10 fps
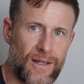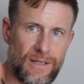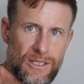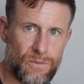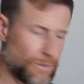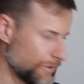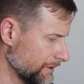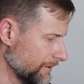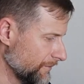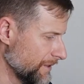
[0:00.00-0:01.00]
that's where we're
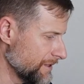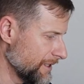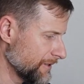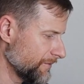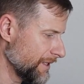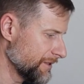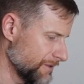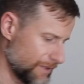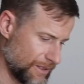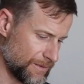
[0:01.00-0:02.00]
looking for these next
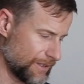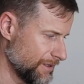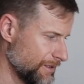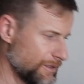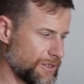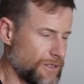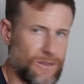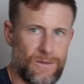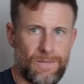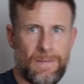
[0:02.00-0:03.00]
fossils that I'm going to show
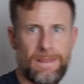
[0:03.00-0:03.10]
you.